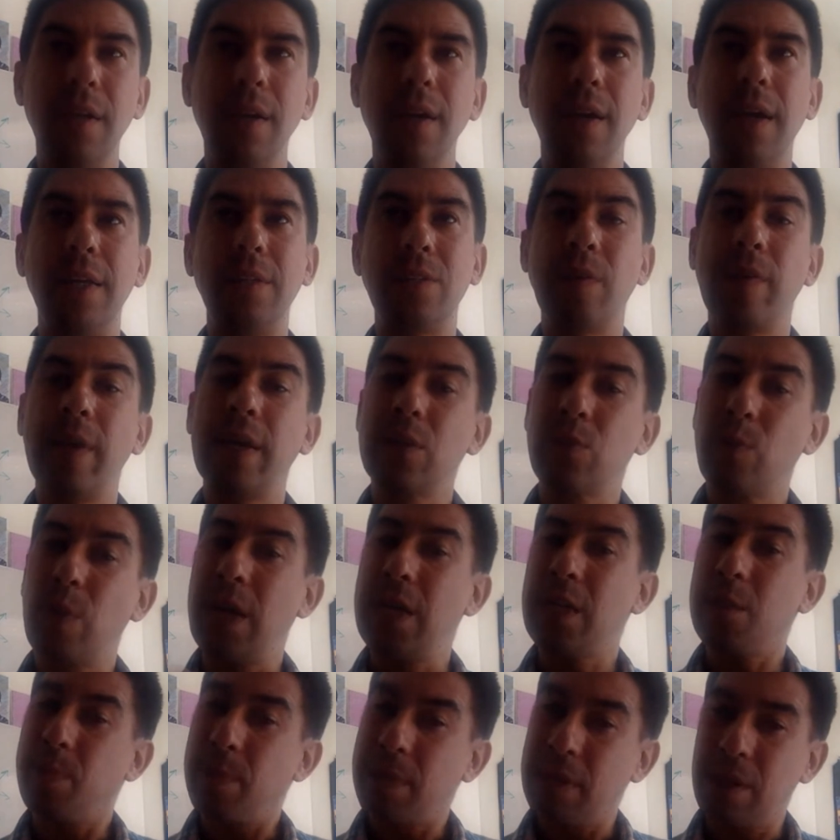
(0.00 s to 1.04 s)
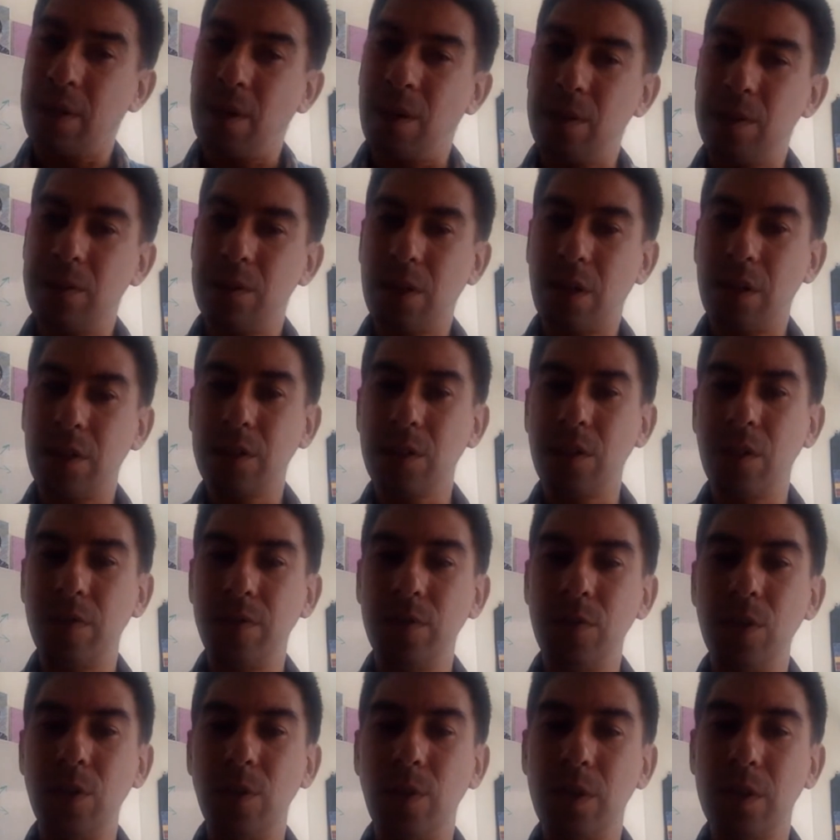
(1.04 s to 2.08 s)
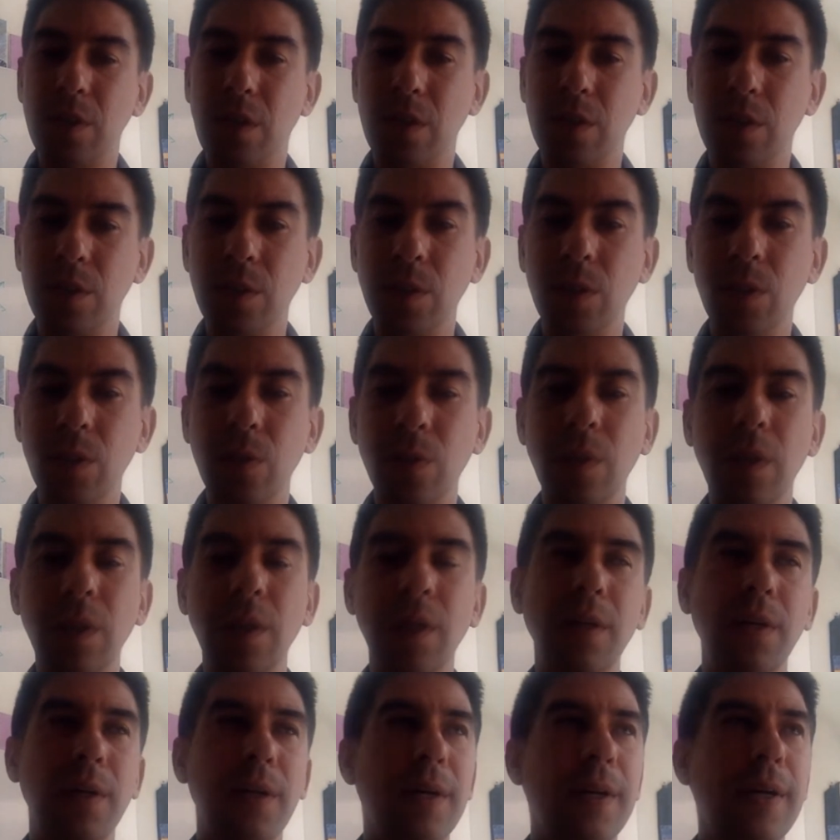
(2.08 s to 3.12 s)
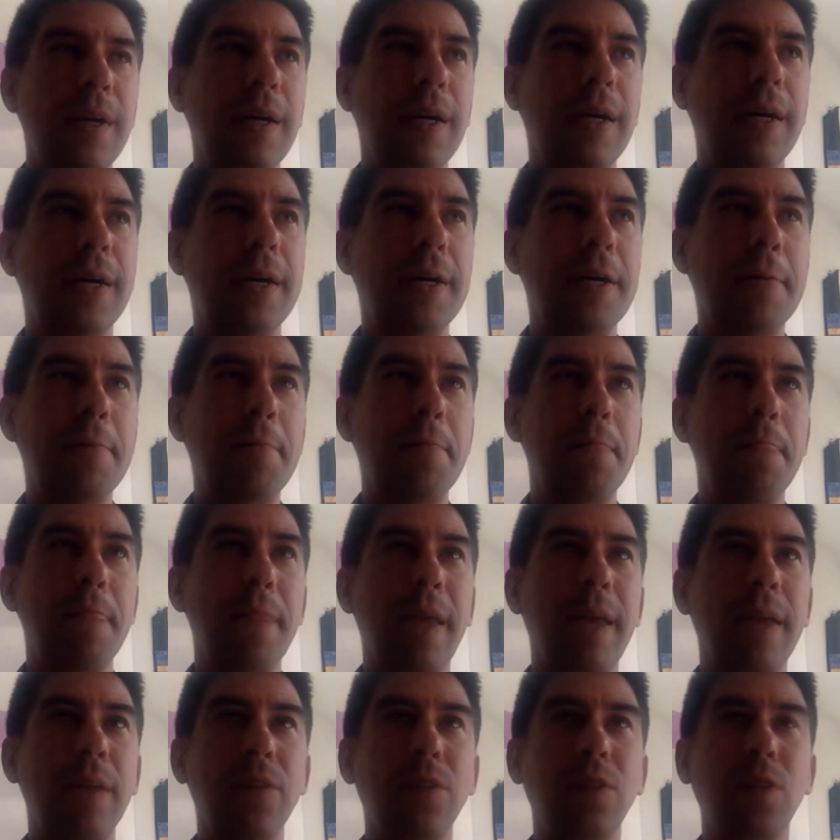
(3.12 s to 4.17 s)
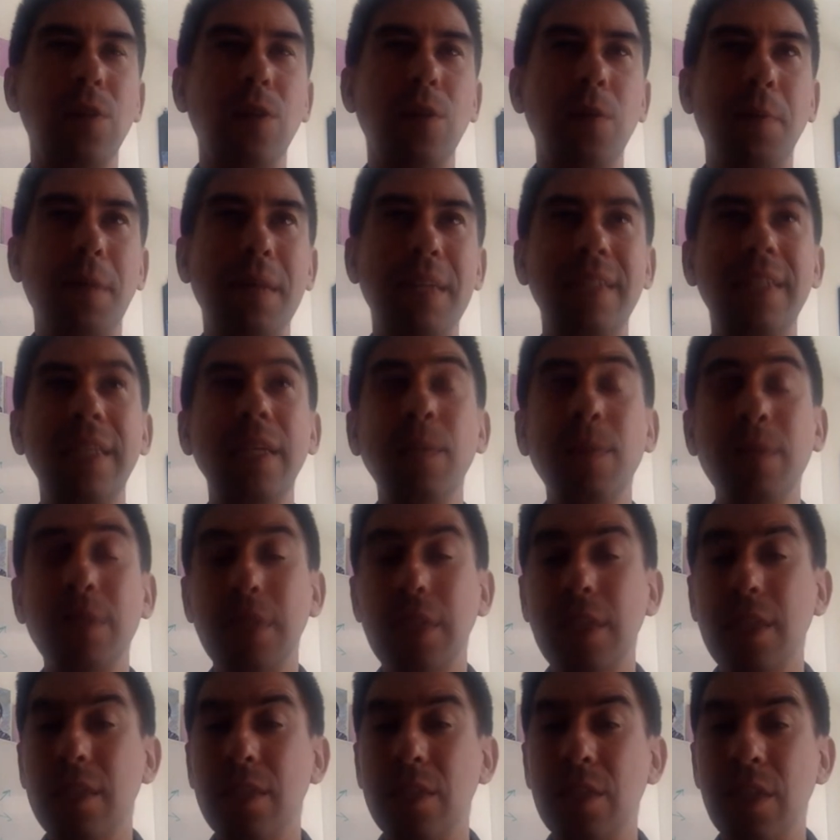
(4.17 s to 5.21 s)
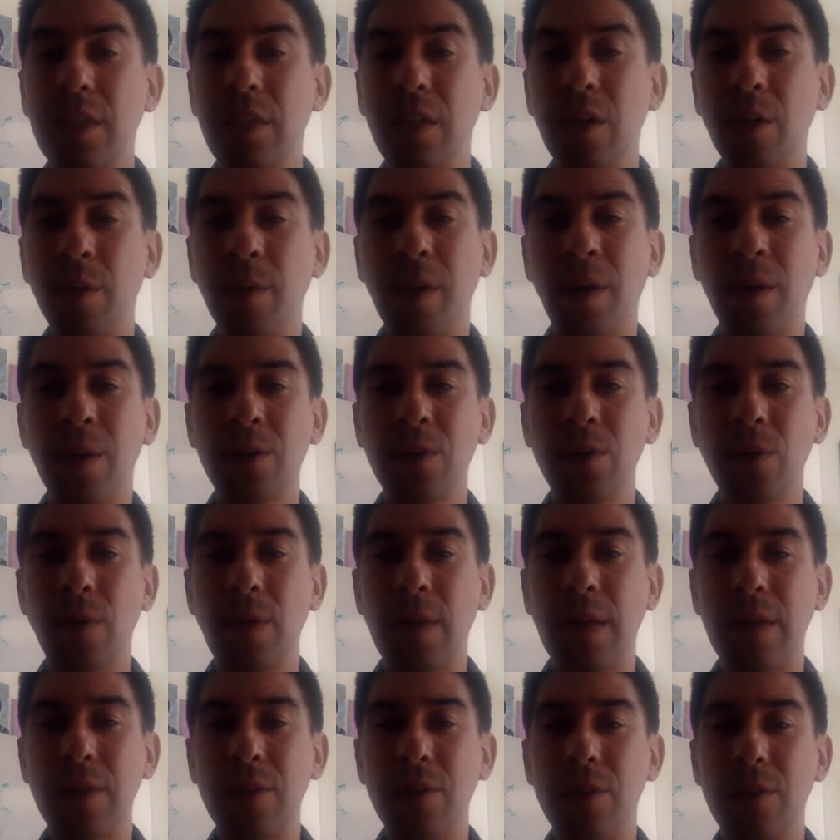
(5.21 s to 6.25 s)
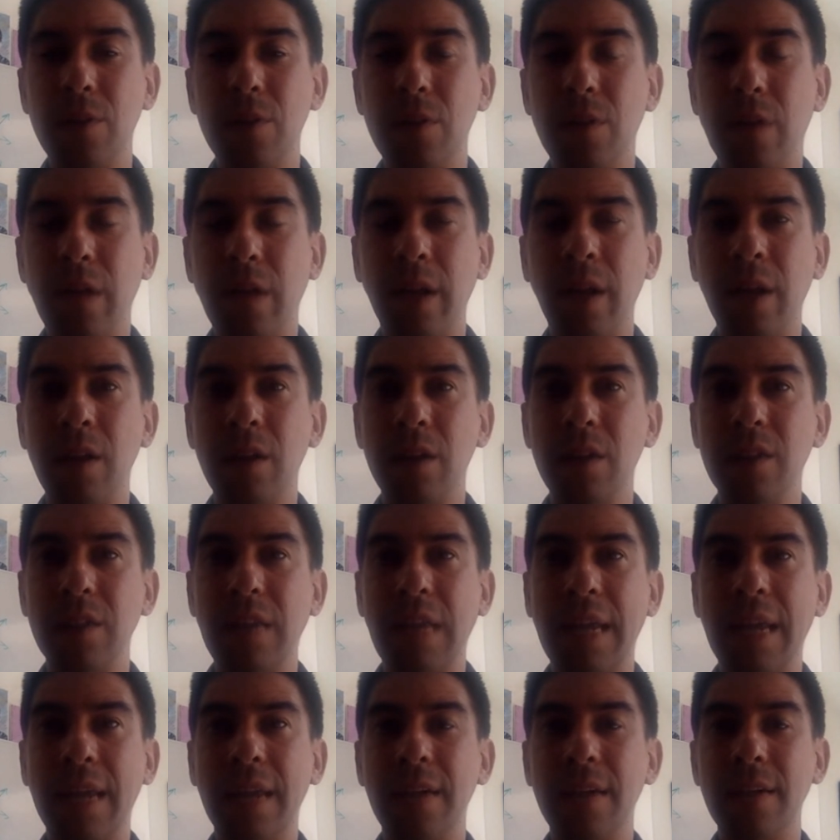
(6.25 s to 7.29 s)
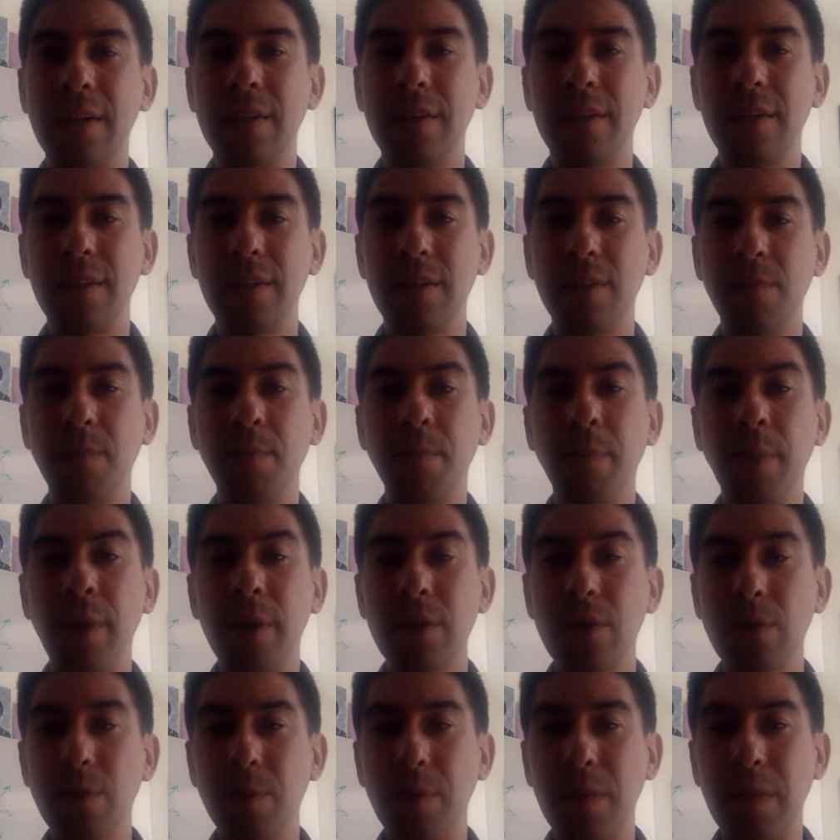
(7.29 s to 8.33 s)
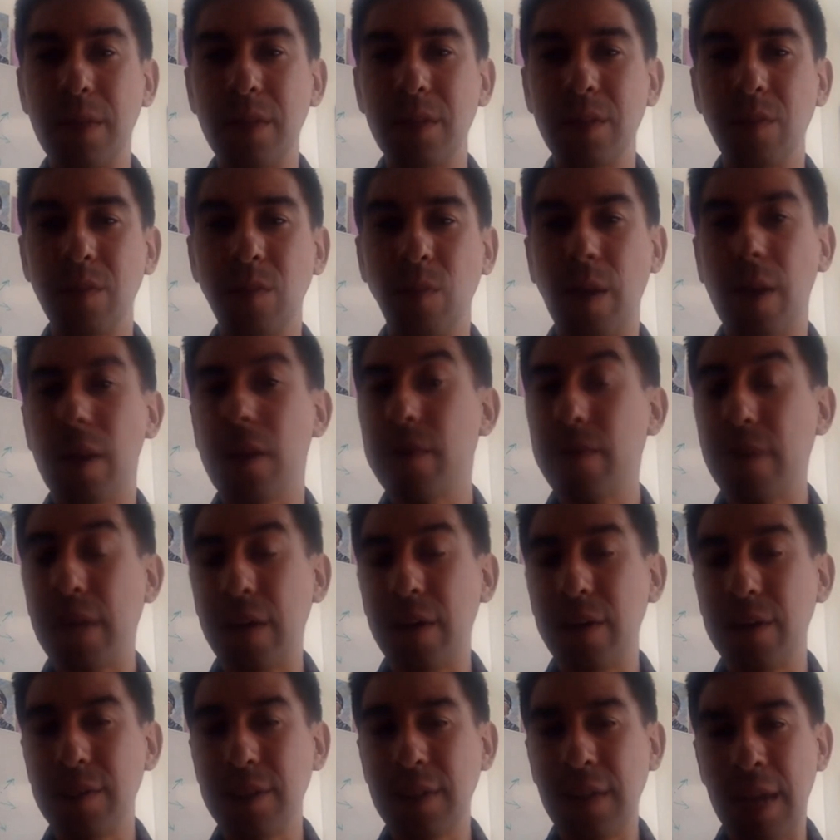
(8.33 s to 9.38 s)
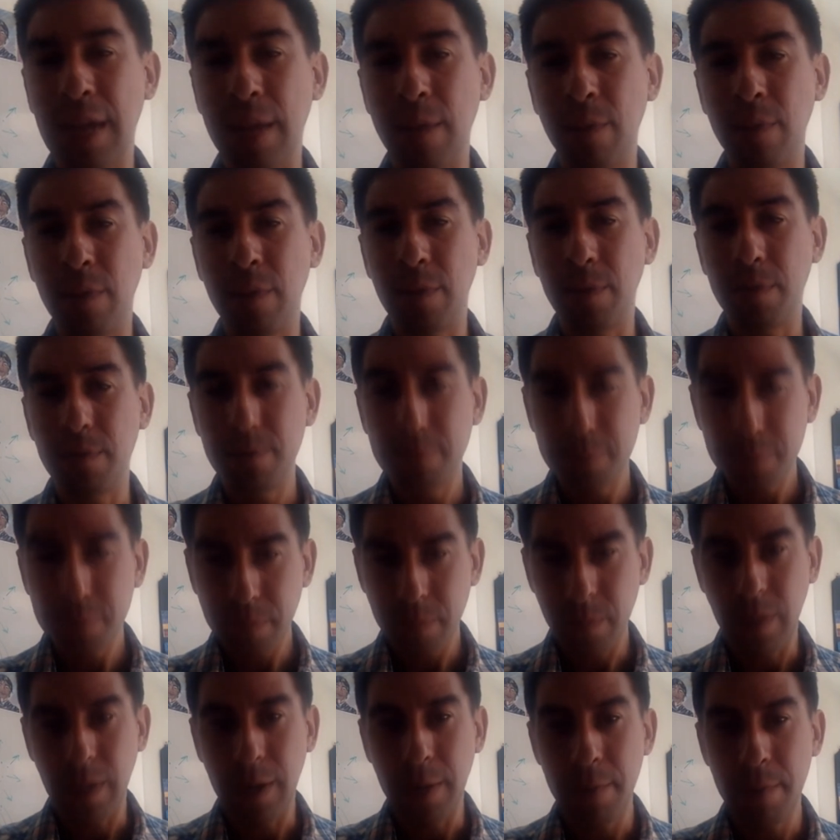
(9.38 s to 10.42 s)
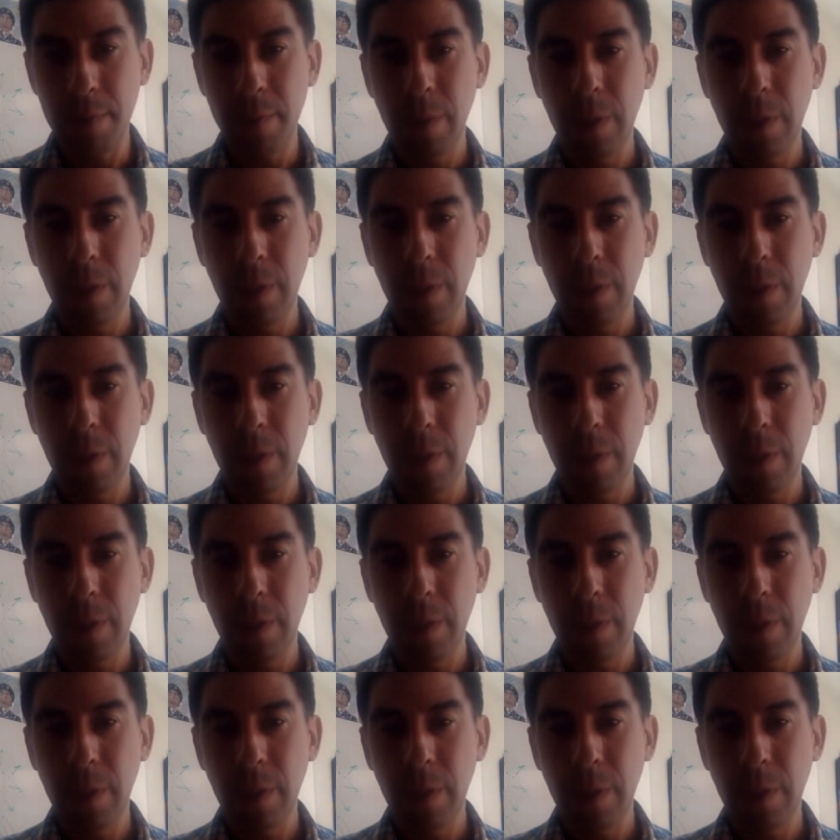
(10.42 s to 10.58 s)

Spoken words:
And so that's why it's being called SARS-CoV-2 or SARS-2. And so by sequencing the genome, it also allows you to try and understand this puzzle piece of where the virus came from, right?